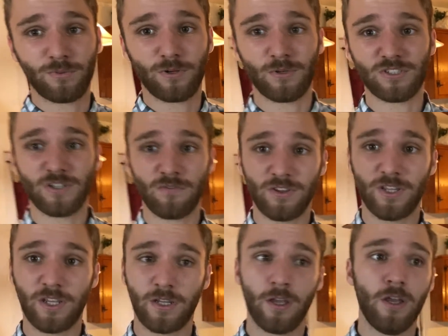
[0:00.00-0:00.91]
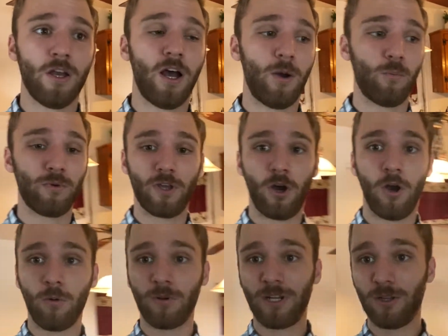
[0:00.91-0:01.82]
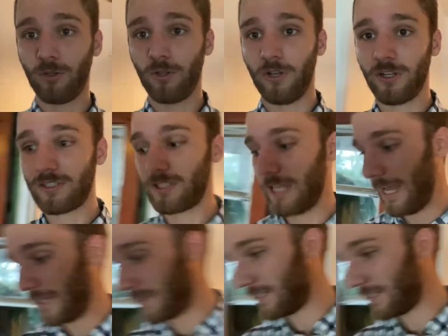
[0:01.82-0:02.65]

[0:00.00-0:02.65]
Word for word: pretty much everything. Um, we already looked at